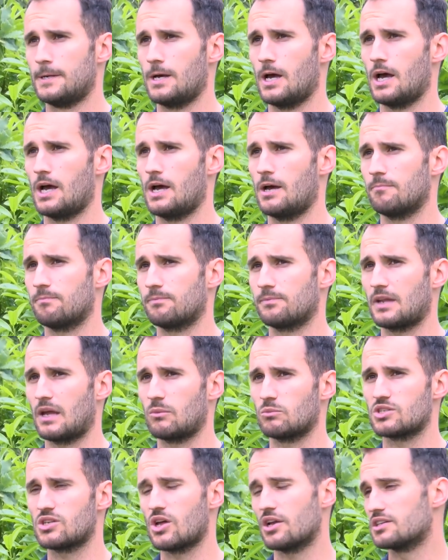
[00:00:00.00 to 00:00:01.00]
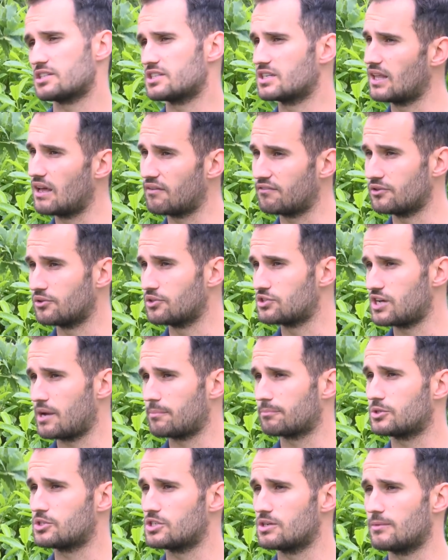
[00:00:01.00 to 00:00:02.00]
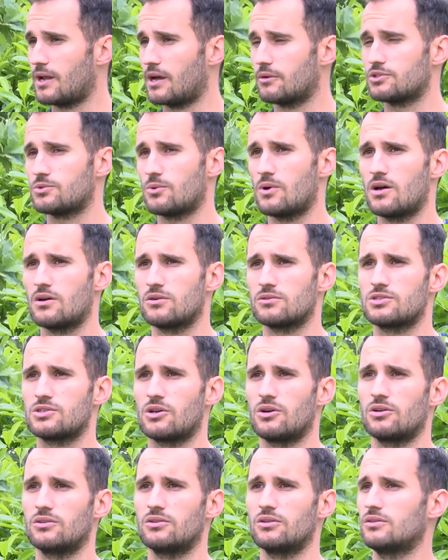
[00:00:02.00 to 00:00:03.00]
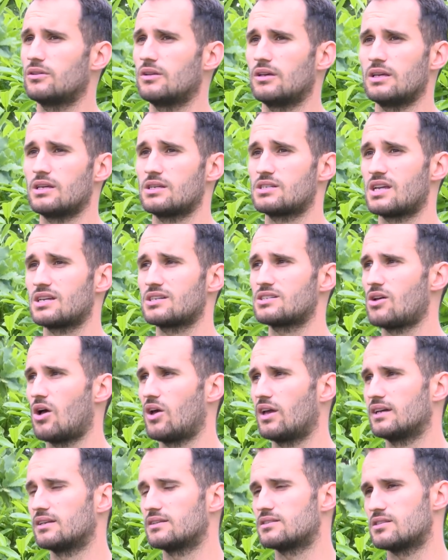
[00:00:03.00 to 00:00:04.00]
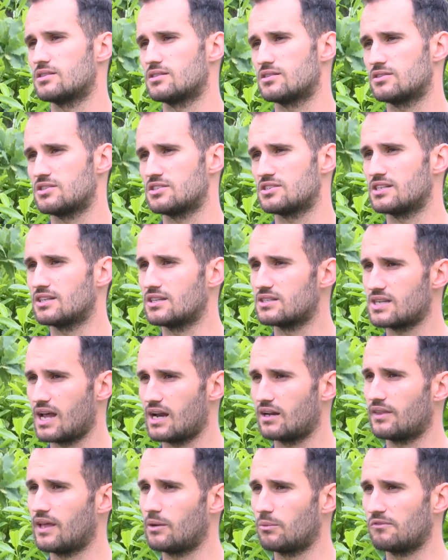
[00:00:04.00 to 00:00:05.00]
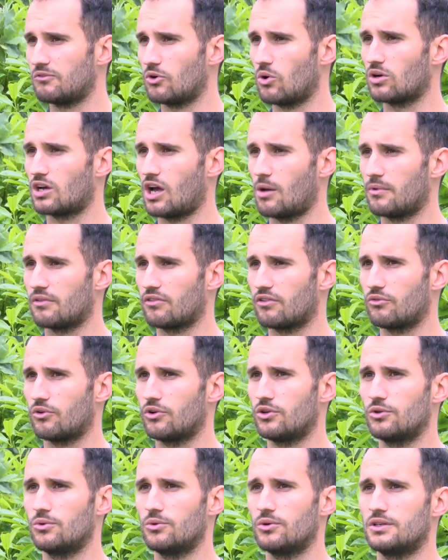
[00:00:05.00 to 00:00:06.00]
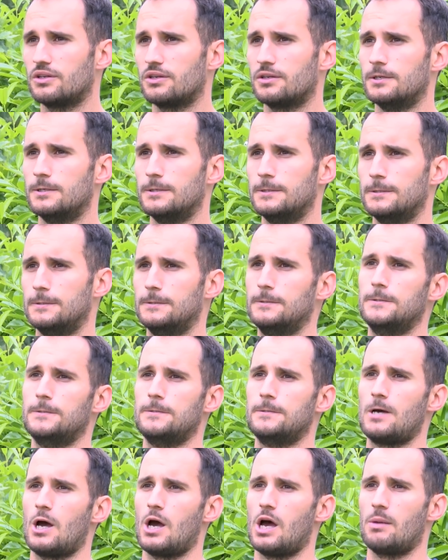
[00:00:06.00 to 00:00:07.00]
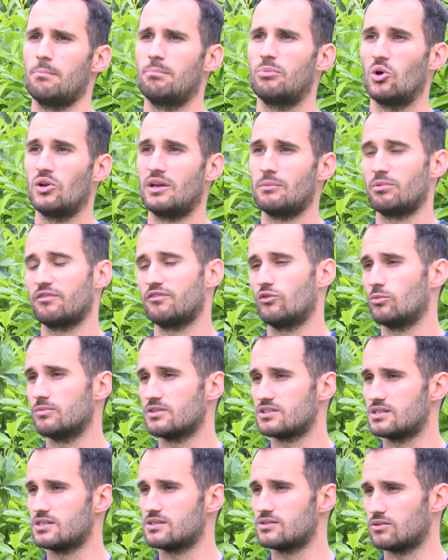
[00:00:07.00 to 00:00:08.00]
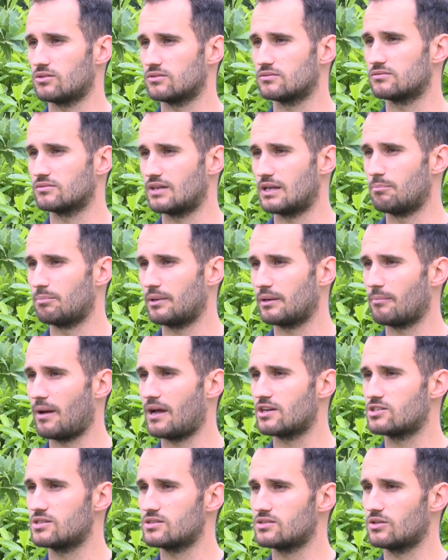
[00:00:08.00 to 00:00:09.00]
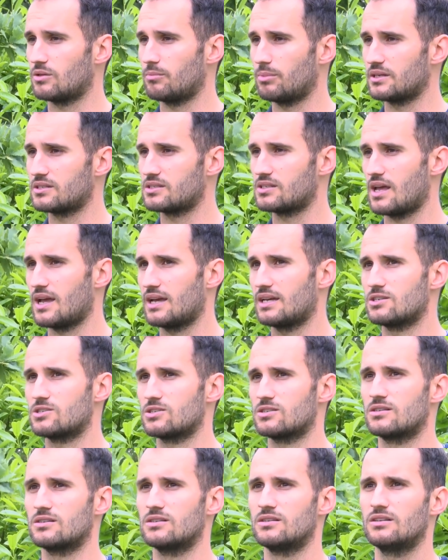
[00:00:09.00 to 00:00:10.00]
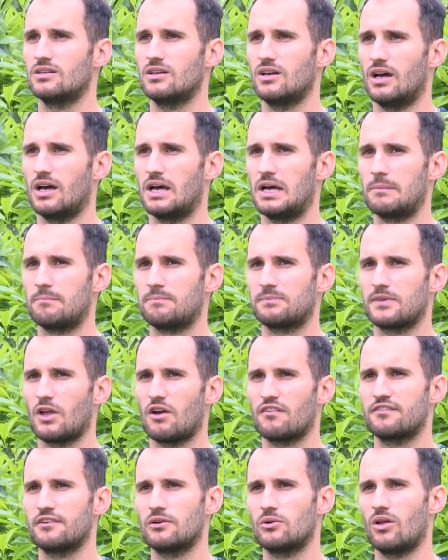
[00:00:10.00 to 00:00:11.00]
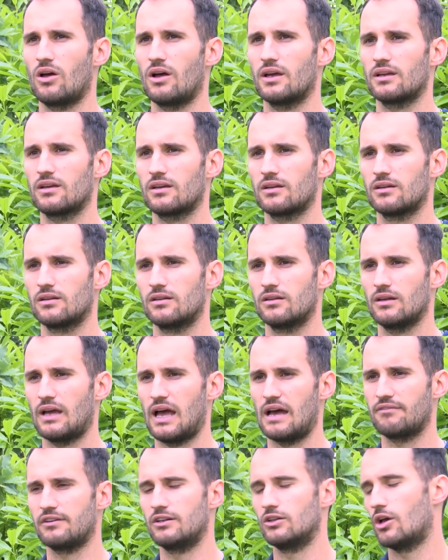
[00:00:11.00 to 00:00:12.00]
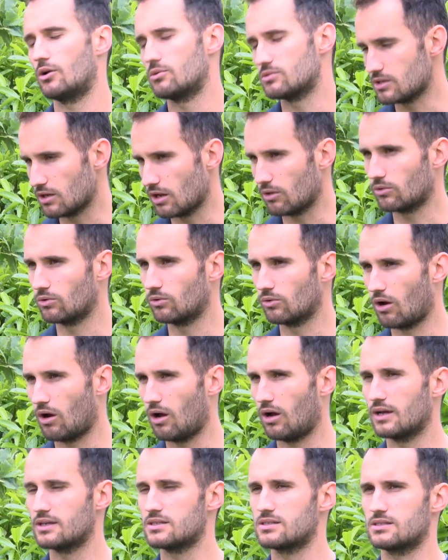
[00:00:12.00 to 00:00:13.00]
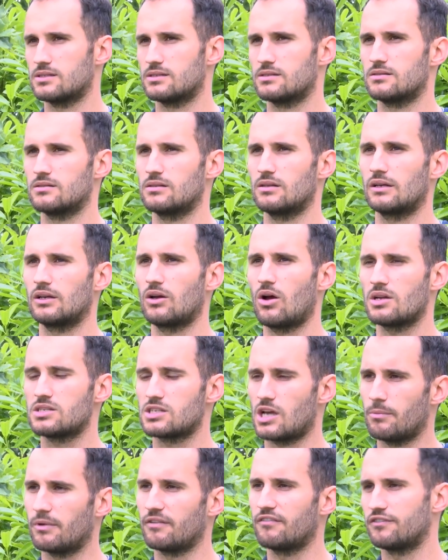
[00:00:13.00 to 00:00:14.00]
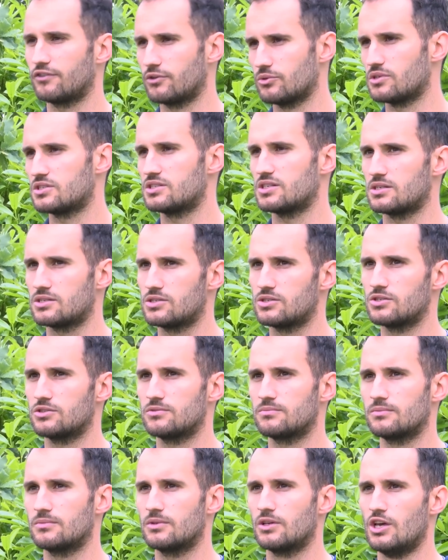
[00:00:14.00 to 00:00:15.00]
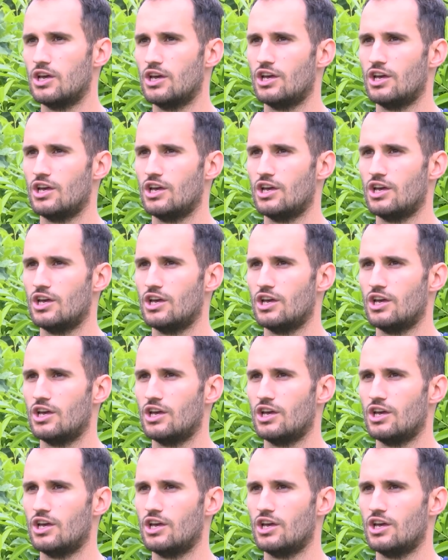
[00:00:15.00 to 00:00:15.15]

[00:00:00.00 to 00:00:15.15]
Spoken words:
we're starting to see that through the championship now as well. So it's exciting to see the talent that we've got coming through and putting in performances in big matches on the big stage. And I feel like having loads of local guys and guys coming through the system